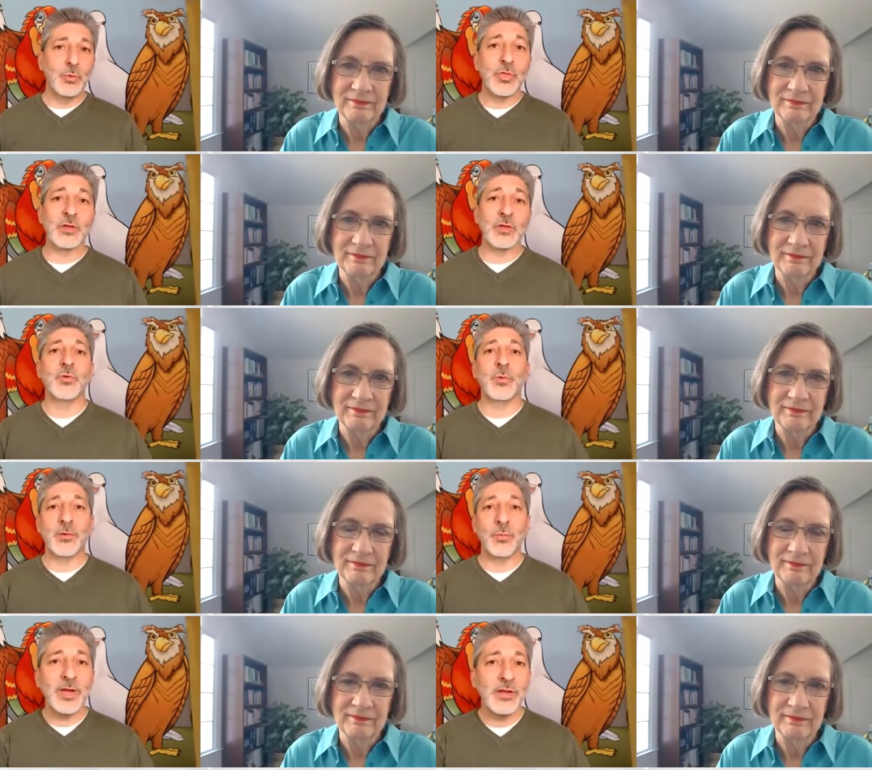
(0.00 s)
Speaker 1: things the
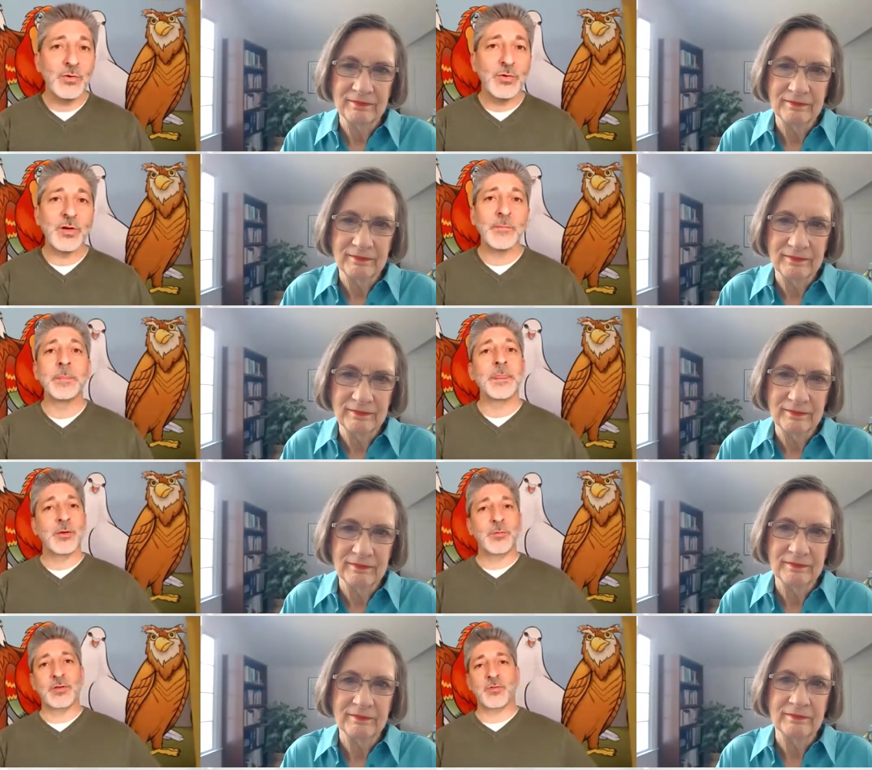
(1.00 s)
way we do them.
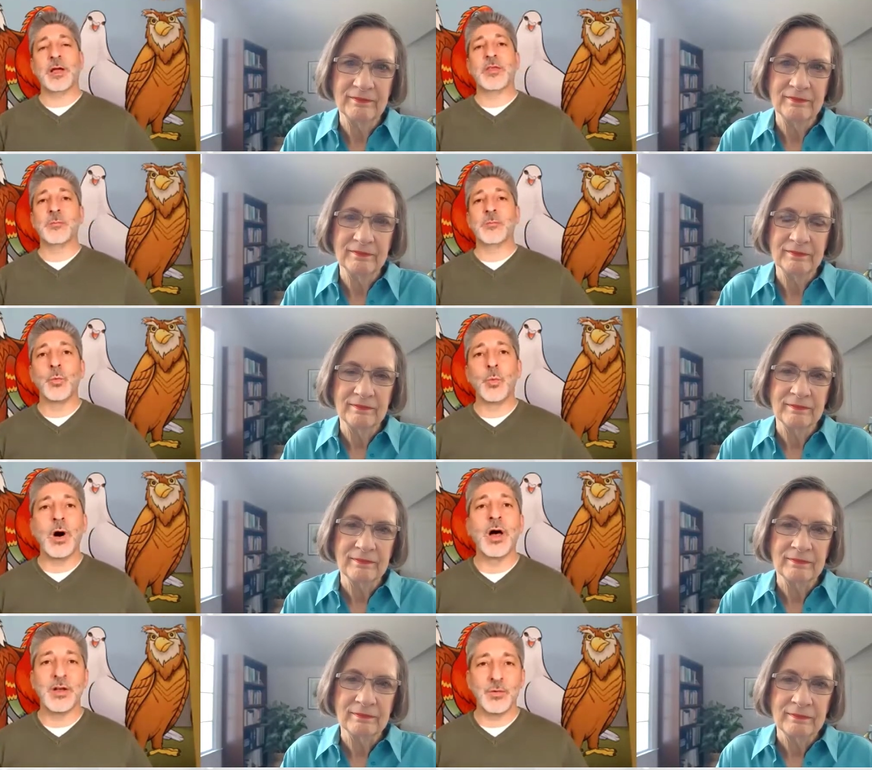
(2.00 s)
We expect them to
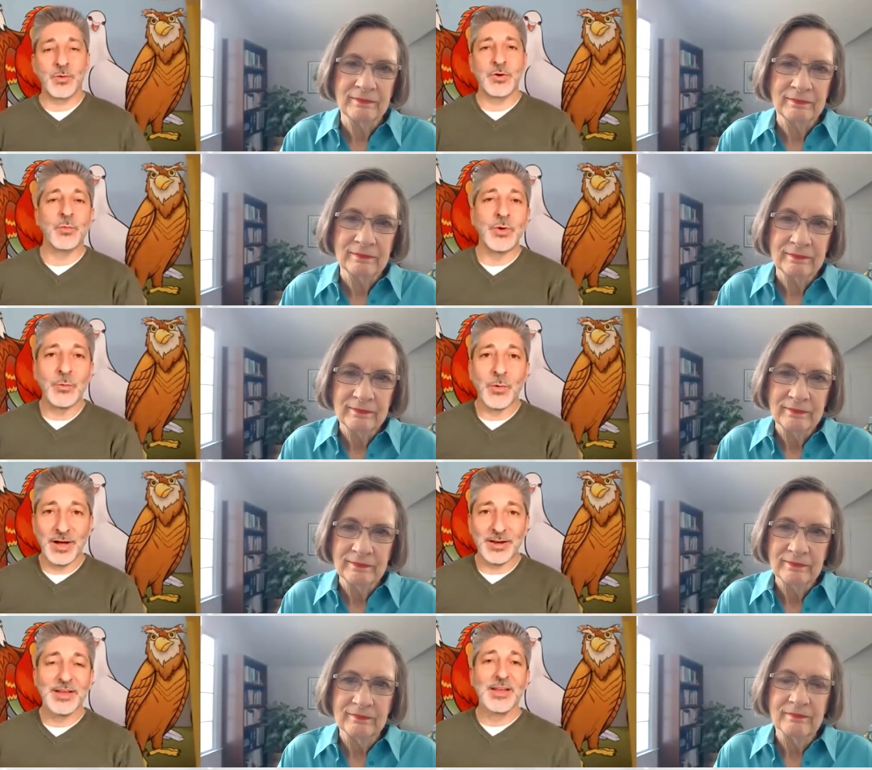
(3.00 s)
want what we
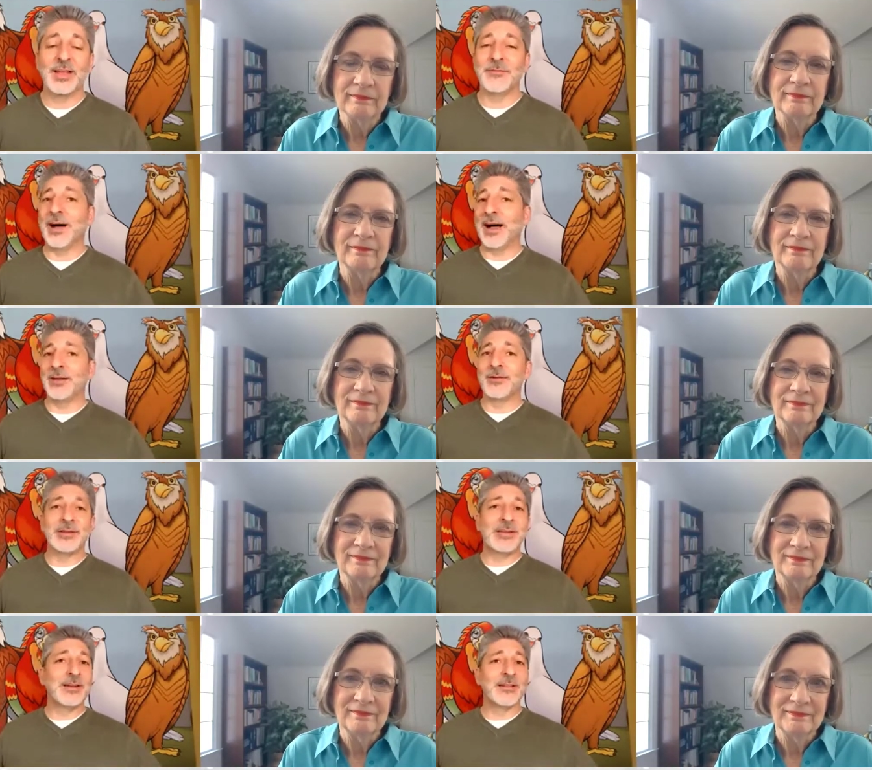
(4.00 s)
want. If I
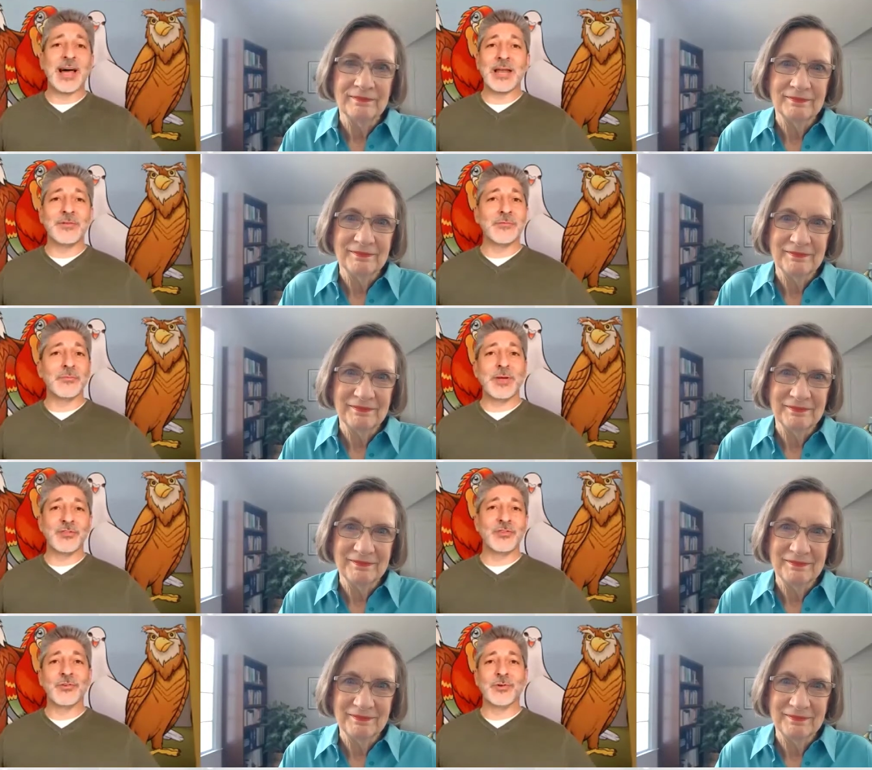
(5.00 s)
don't need a lot of
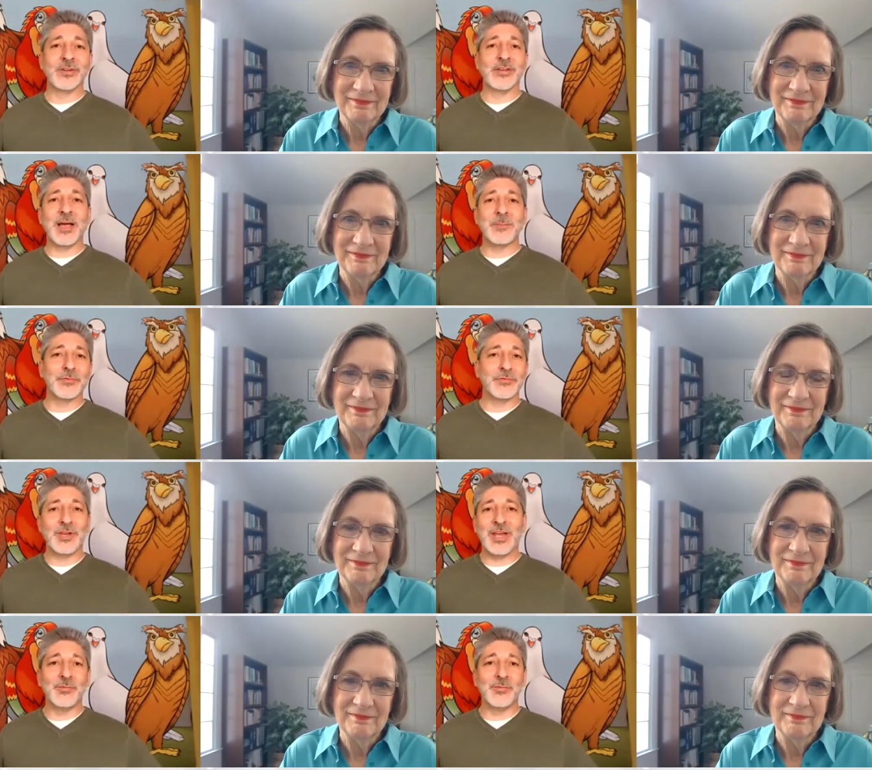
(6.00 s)
information during times of
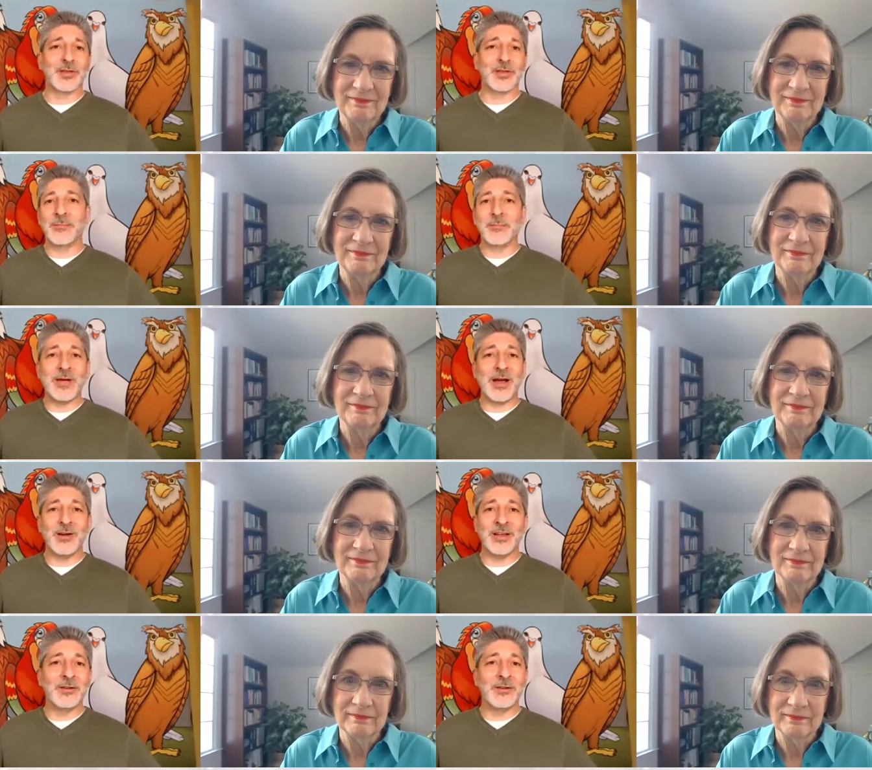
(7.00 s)
change because I'm a
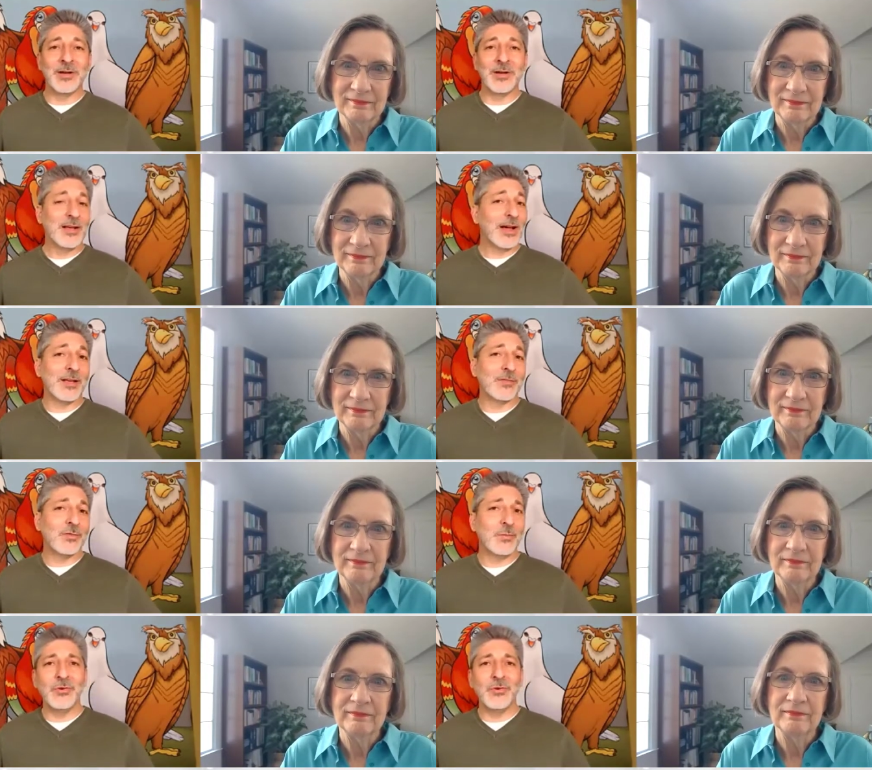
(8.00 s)
parrot eagle, I
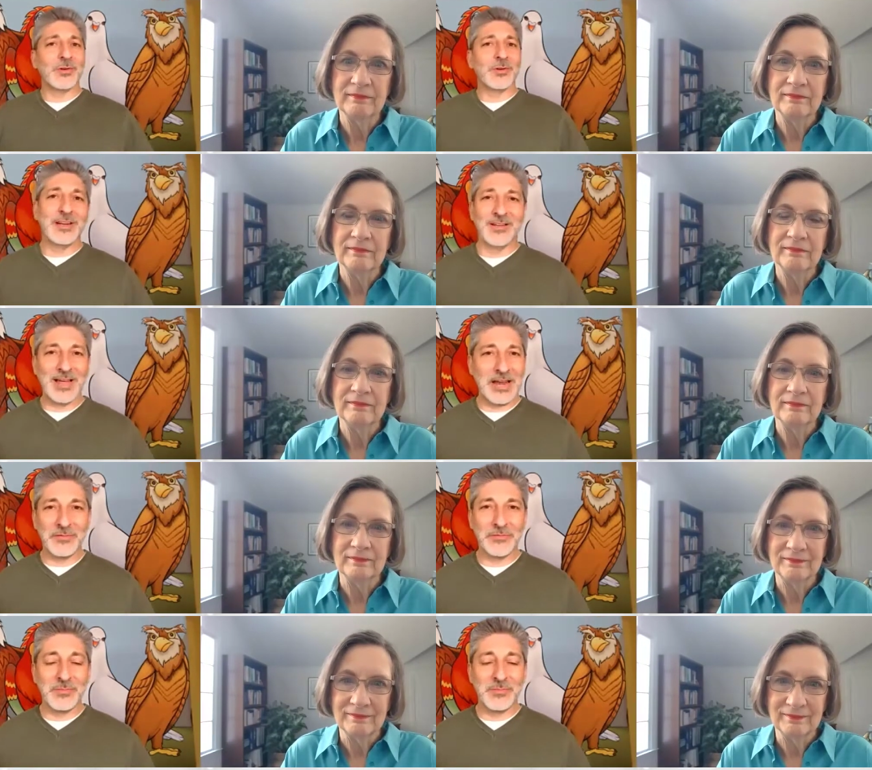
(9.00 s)
assume you don't need a lot of
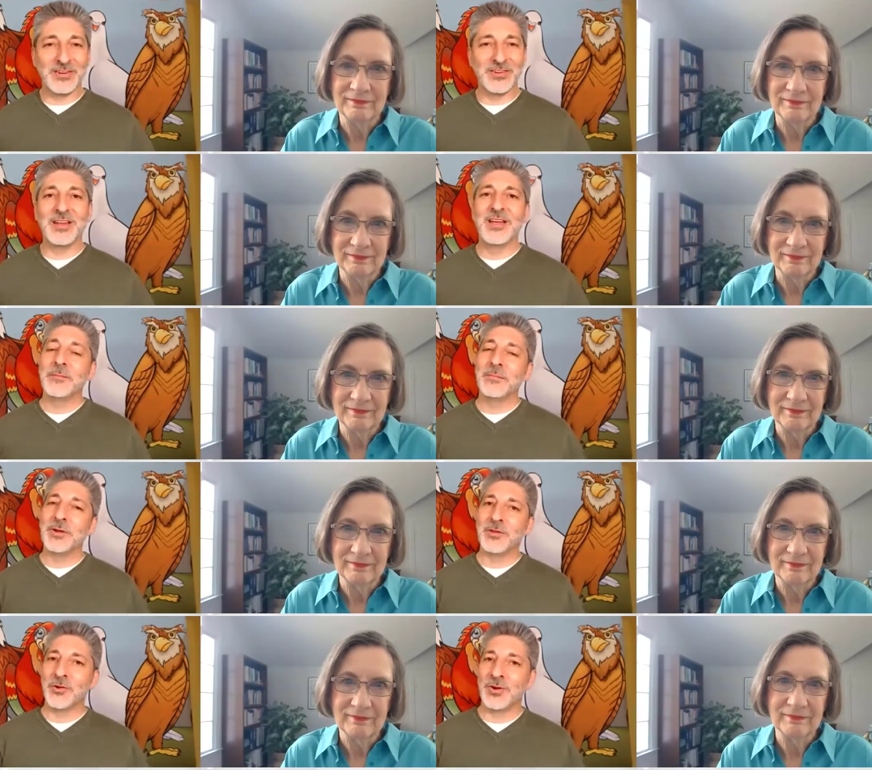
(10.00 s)
information,
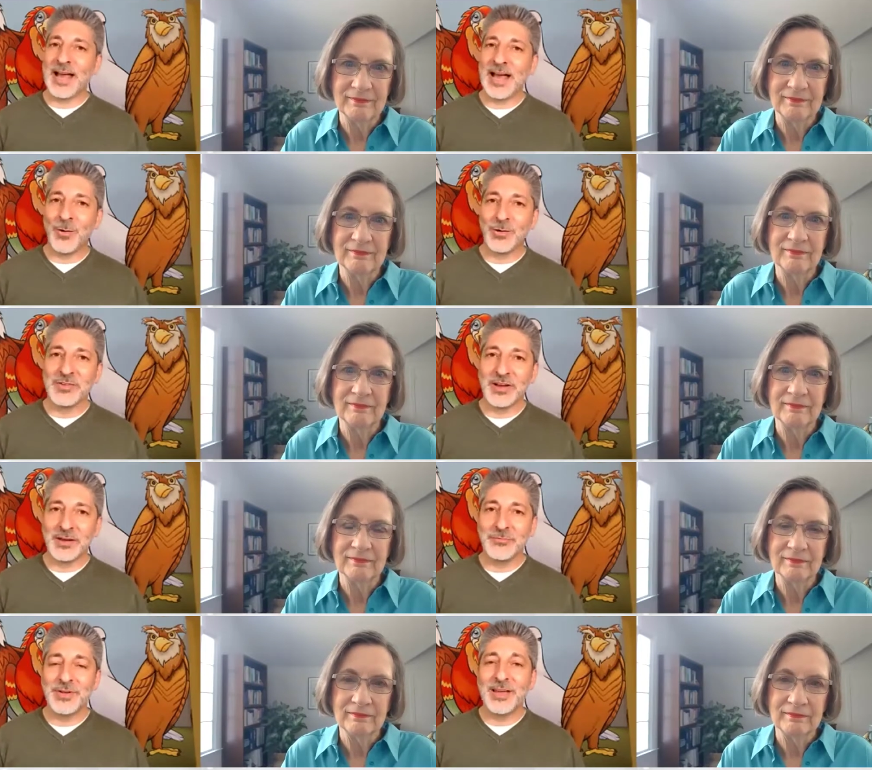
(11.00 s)
but you're an owl
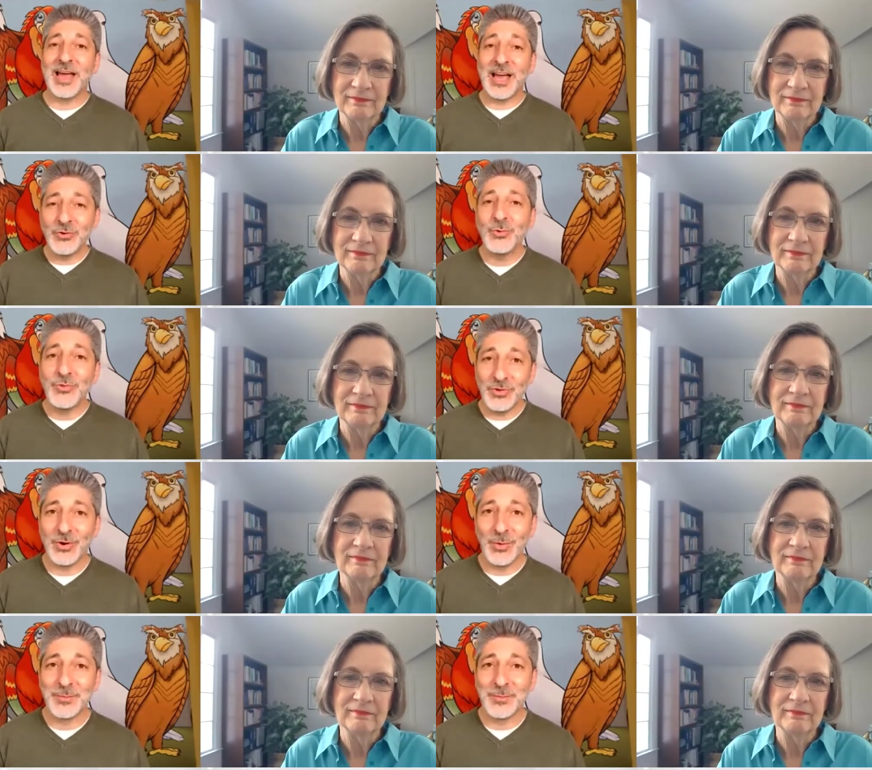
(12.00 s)
dove and you do.